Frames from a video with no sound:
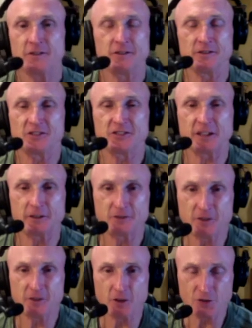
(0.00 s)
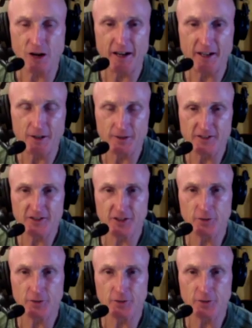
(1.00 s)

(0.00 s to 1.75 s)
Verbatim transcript: Instead of trying holistic